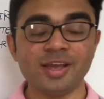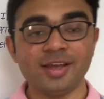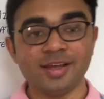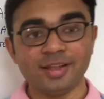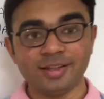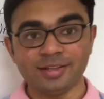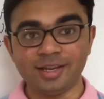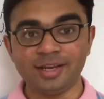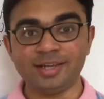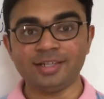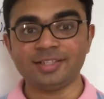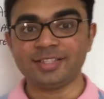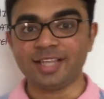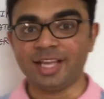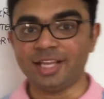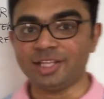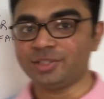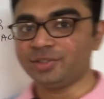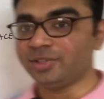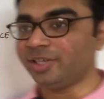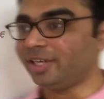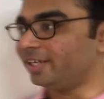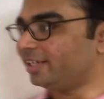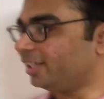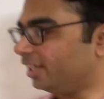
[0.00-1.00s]
Let's
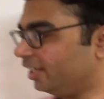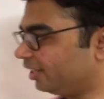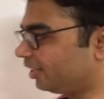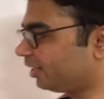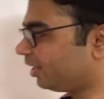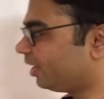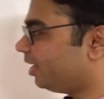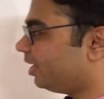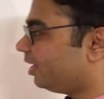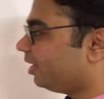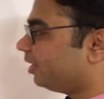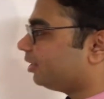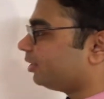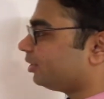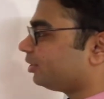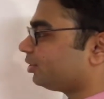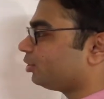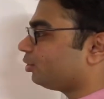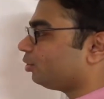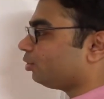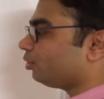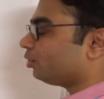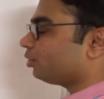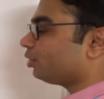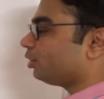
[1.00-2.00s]
calculate it.
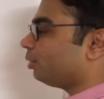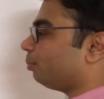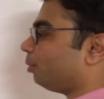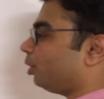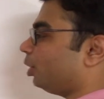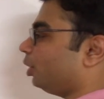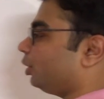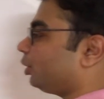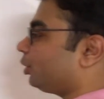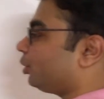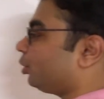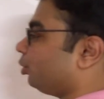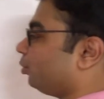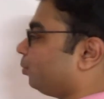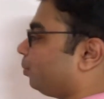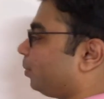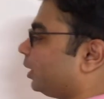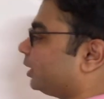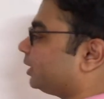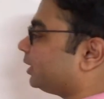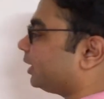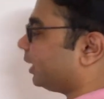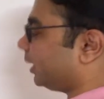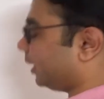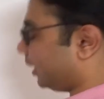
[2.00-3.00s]
So the molecule
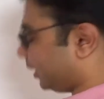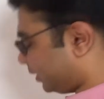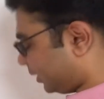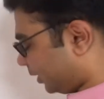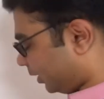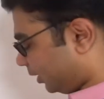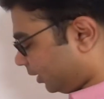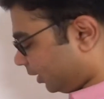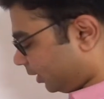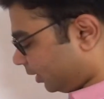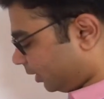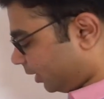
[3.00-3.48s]
present at a certain